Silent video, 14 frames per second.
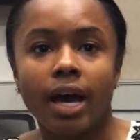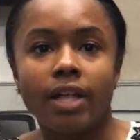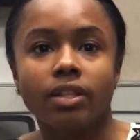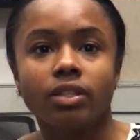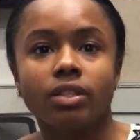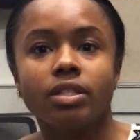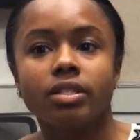I
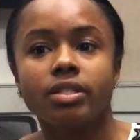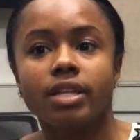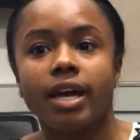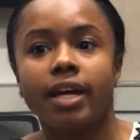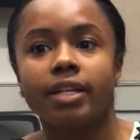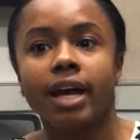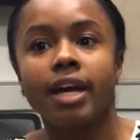learned
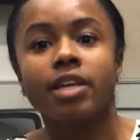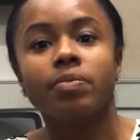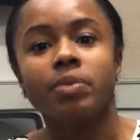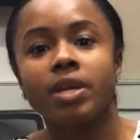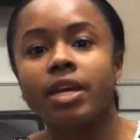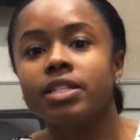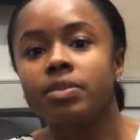that I can
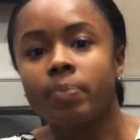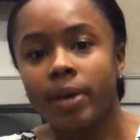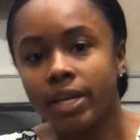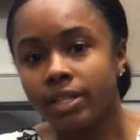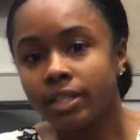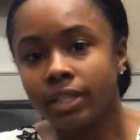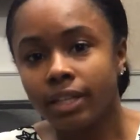be
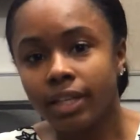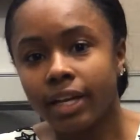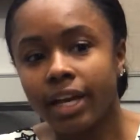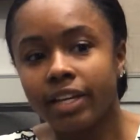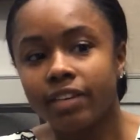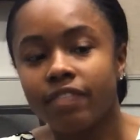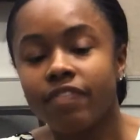independent and
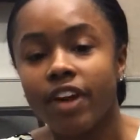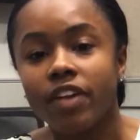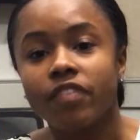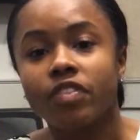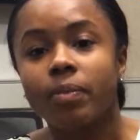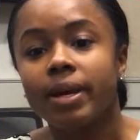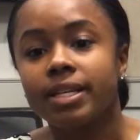I can
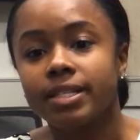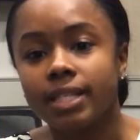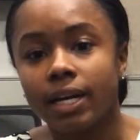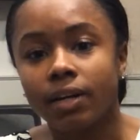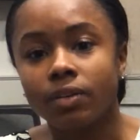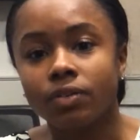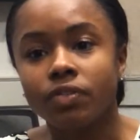fend for
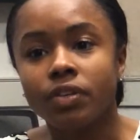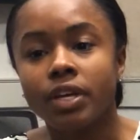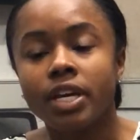myself